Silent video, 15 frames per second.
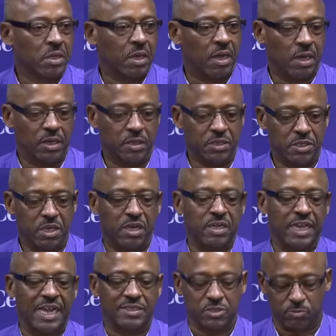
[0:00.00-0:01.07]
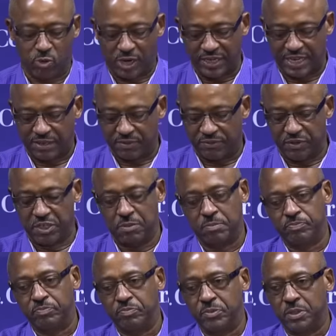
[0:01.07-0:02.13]
The young guys are breaking down the
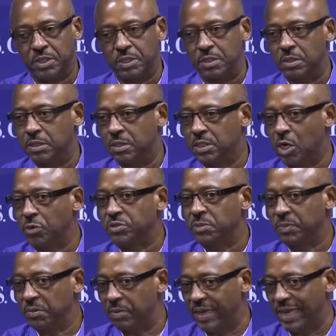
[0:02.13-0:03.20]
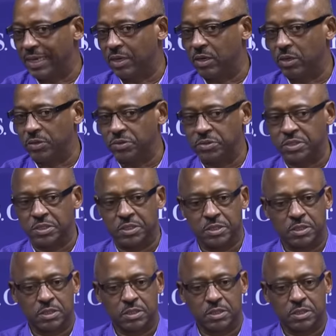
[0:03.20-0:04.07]
film. The coach will be back on